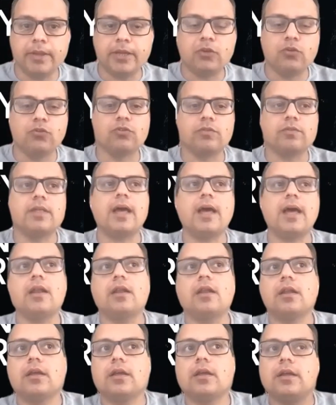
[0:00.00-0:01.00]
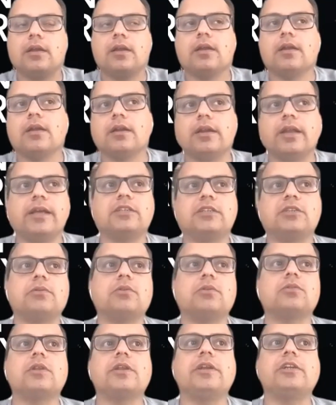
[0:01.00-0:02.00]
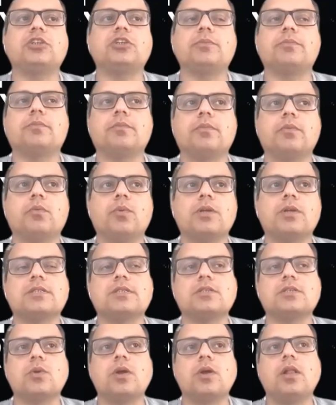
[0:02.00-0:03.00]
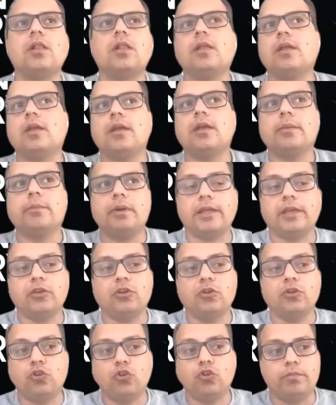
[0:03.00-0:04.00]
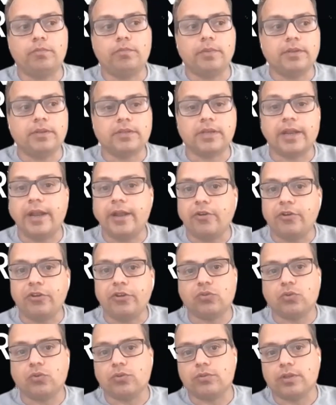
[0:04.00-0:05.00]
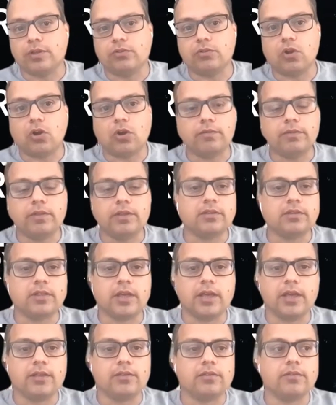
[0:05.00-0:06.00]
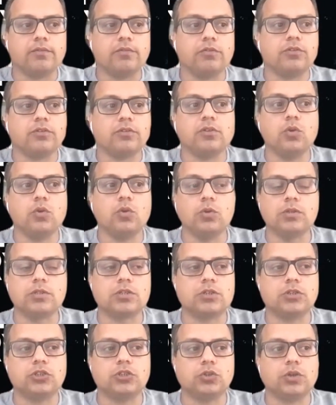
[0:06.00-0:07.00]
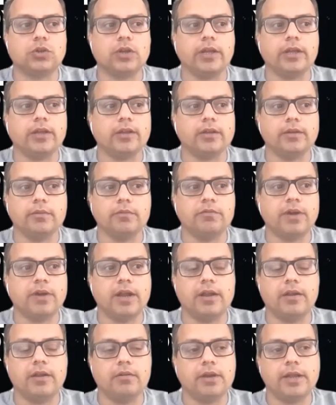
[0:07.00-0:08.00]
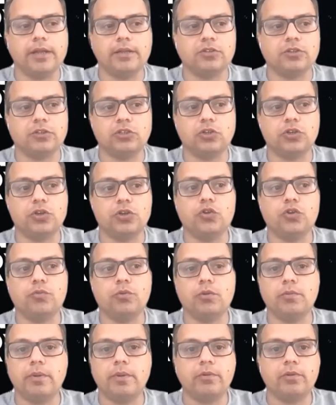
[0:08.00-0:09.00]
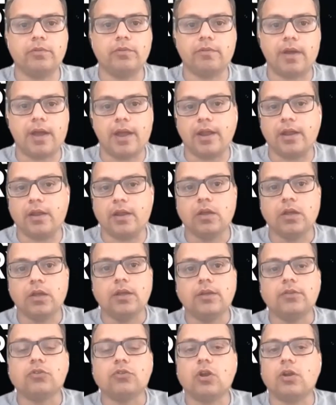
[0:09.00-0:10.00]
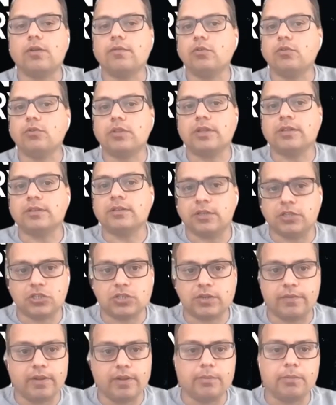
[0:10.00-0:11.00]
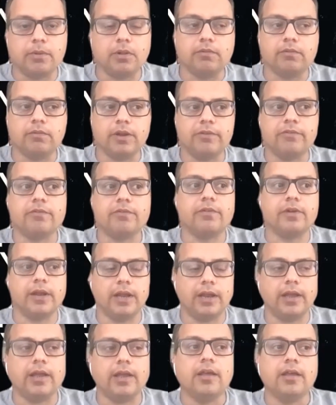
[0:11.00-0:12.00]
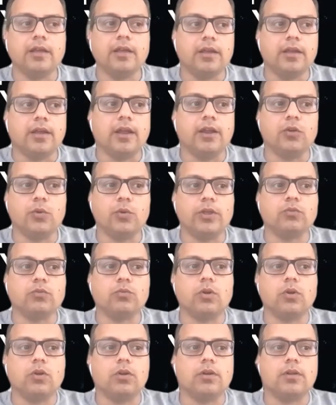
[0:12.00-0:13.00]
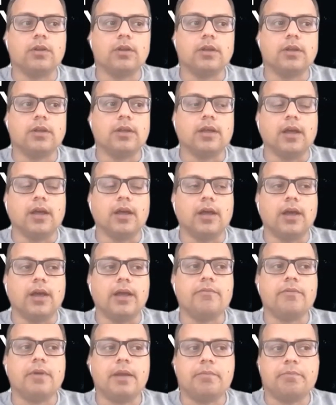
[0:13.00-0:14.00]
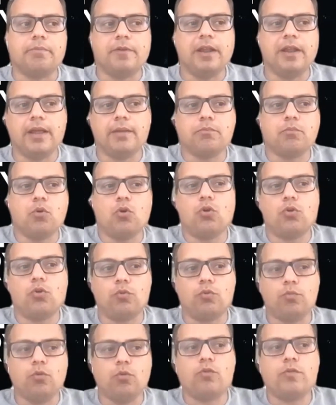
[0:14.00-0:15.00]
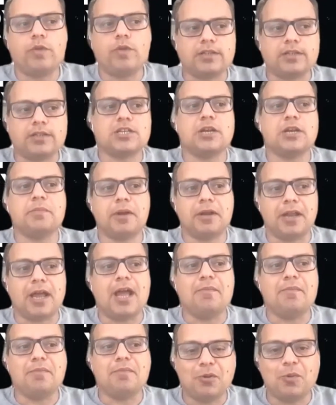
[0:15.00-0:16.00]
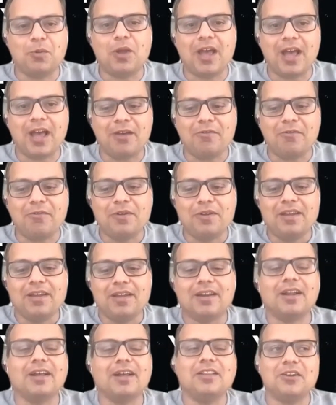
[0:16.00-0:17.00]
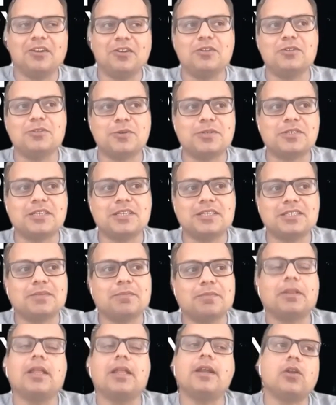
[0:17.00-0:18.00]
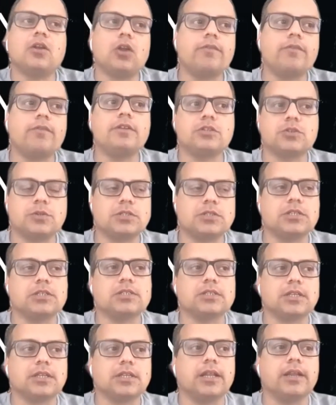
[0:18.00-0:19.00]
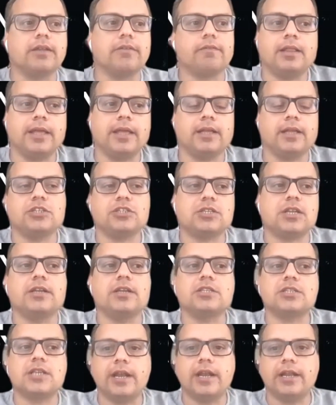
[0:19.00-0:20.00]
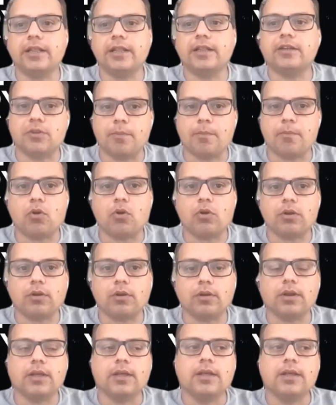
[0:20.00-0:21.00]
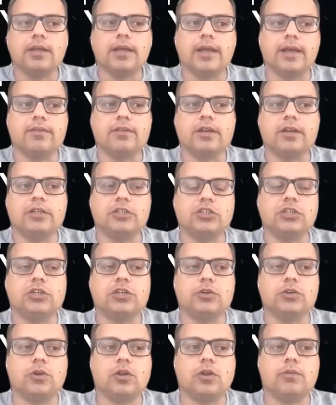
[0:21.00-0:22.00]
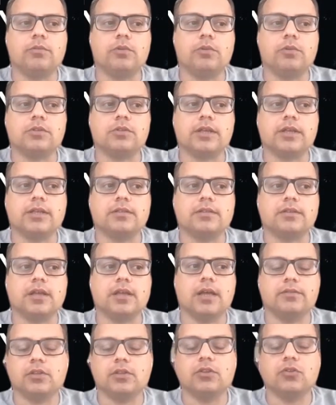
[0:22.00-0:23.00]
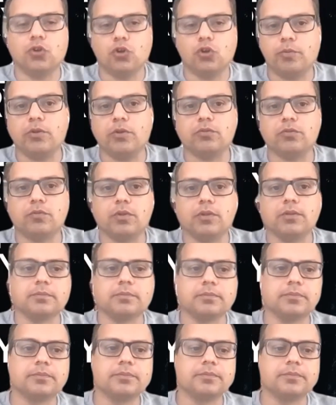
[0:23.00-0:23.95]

Make use of that. Take some of those leadership ones as well. I think YouTube is a great resource. There's a lot of these things. If you just Google search or search on YouTube, you'll be able to find. So a lot of those things are just available very freely in today's world. I feel like more we are constrained by time that we have rather than resources, but there are a lot of resources. But I think just understanding that it's important as an engineer to develop those things is going to be useful.